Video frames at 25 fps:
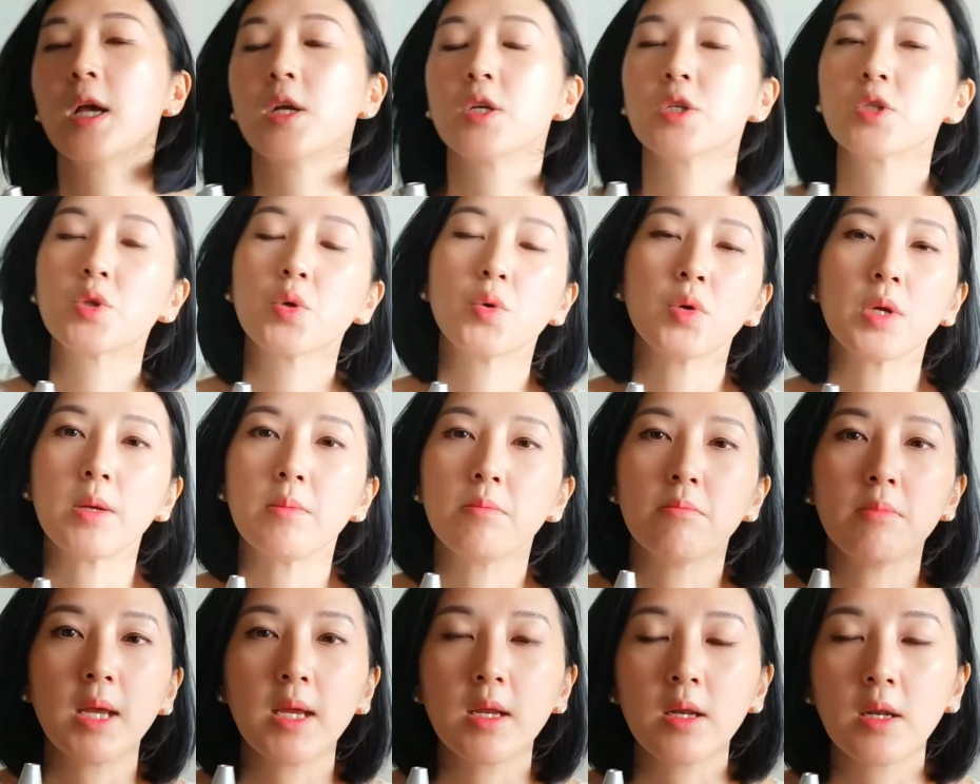So it
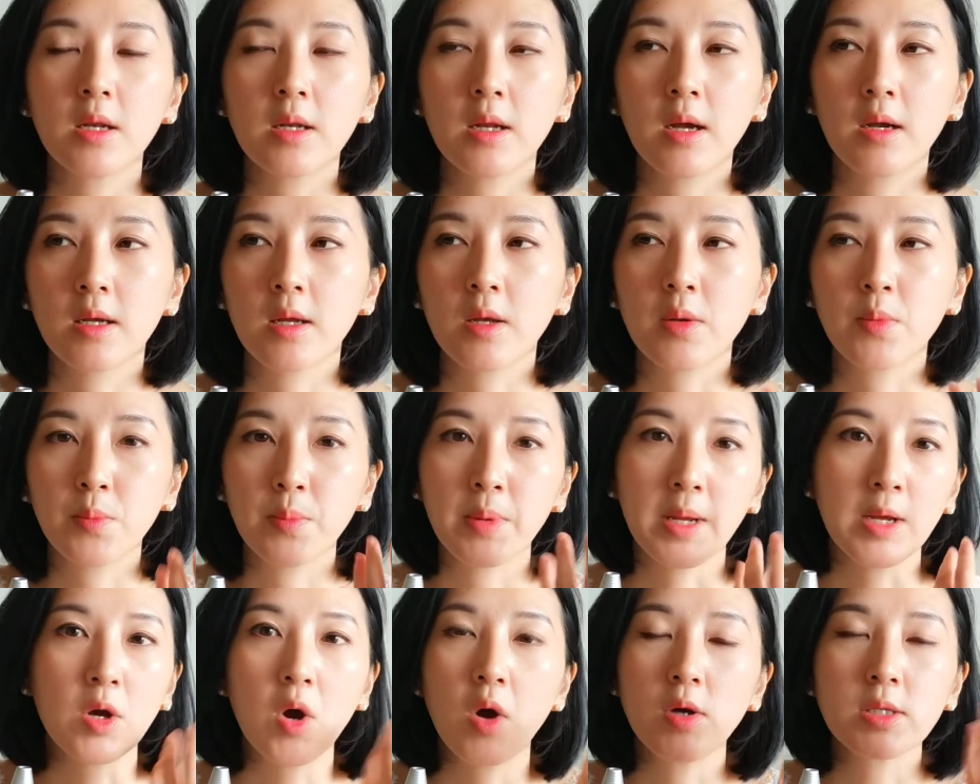may
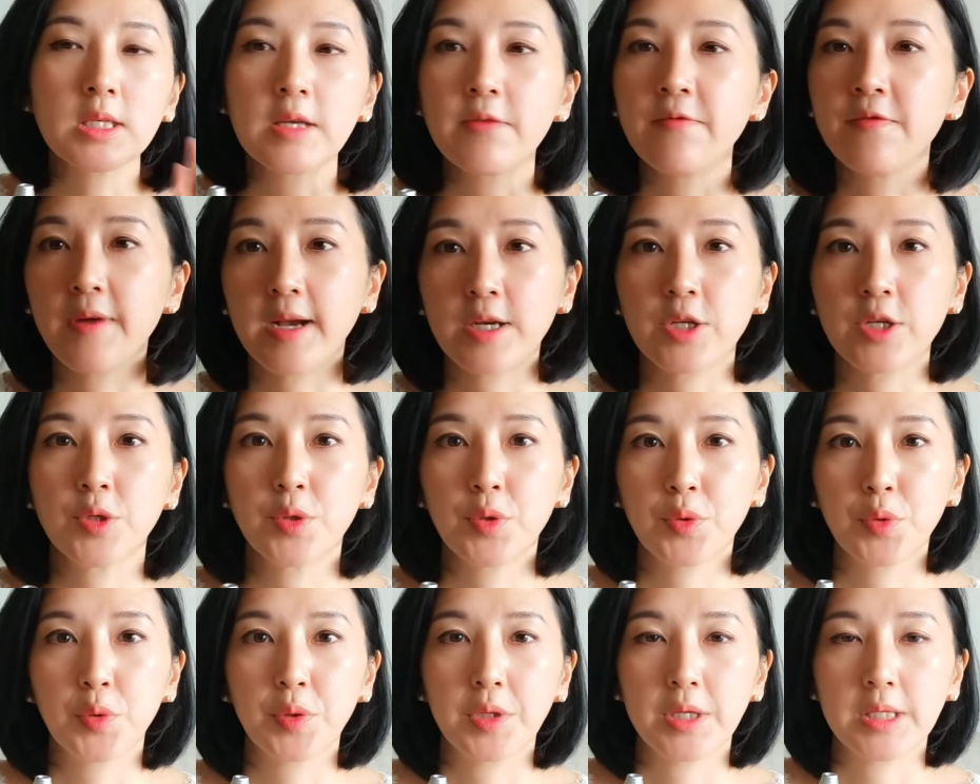cause
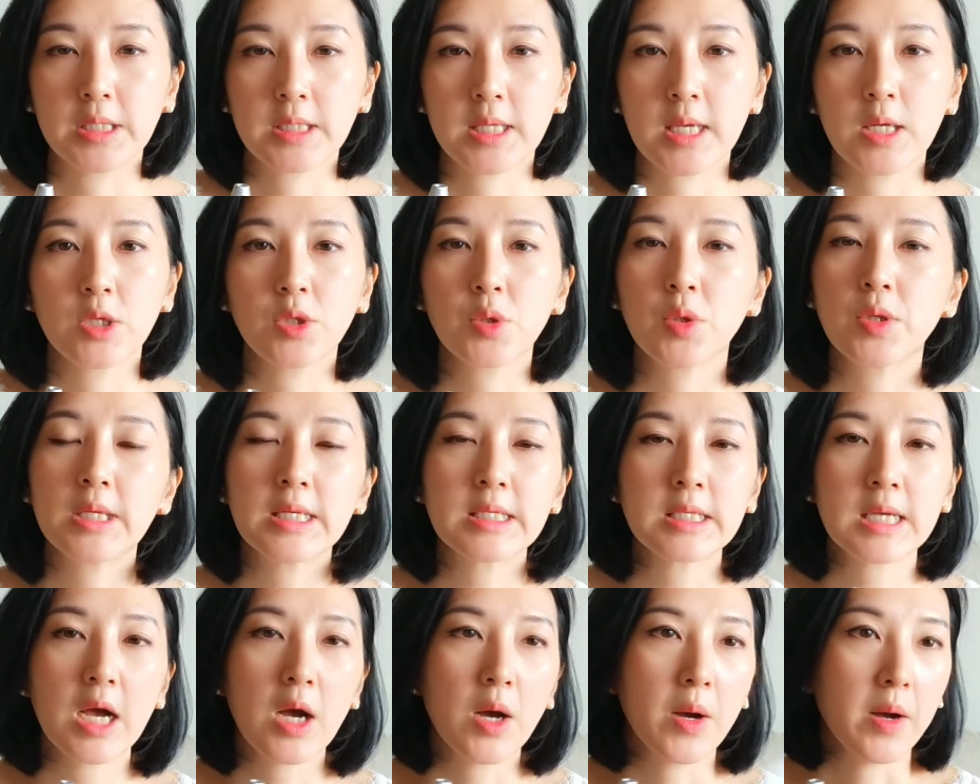infection to the skin. So
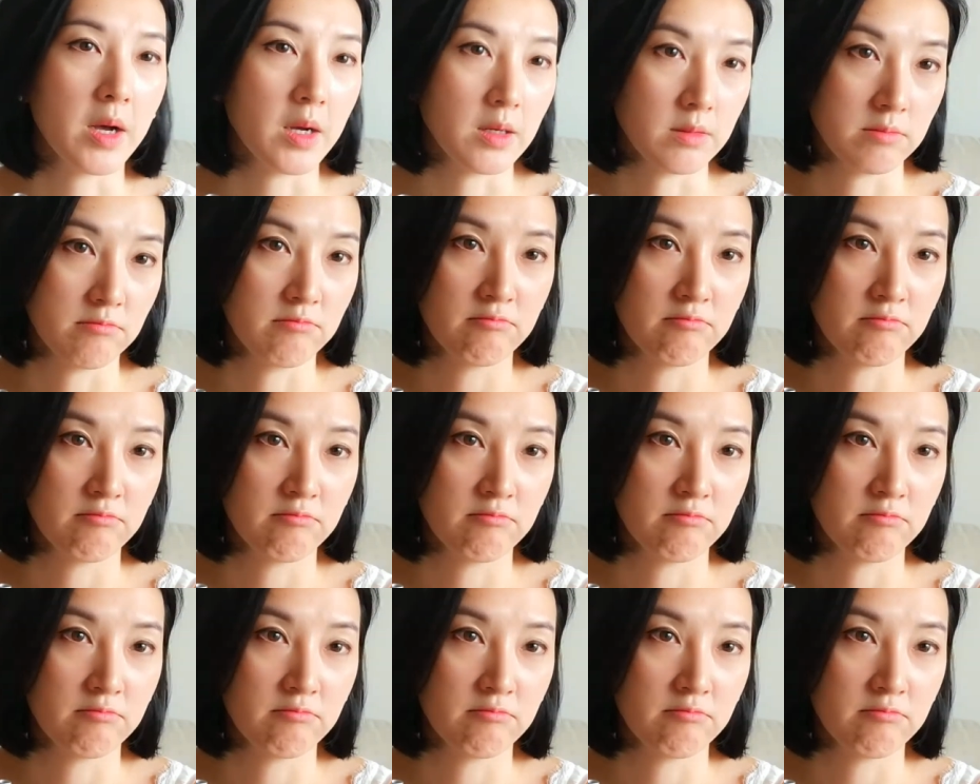this kind of